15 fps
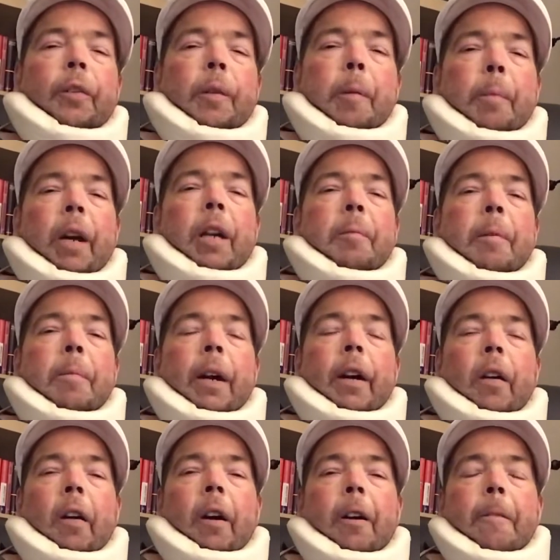the bottom of my
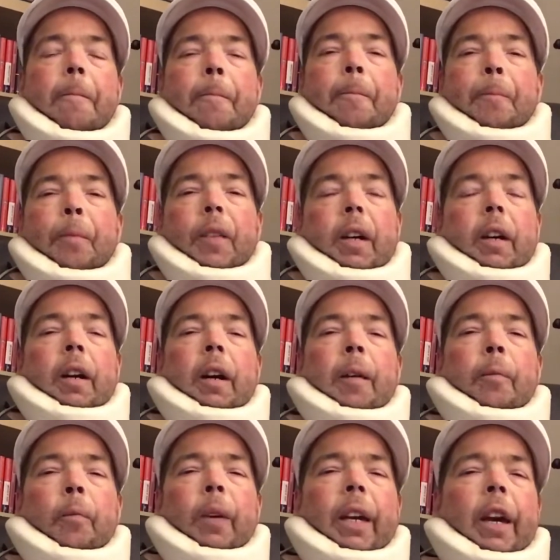heart.
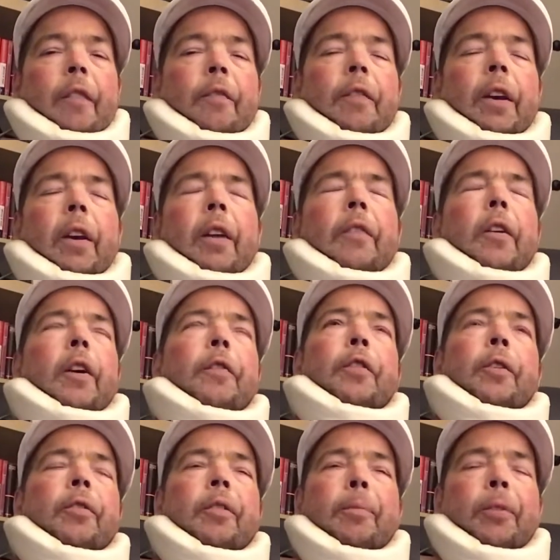We have very, very
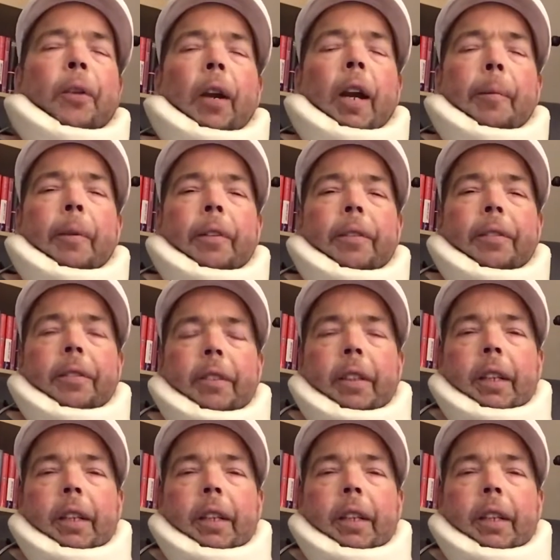few subscribers.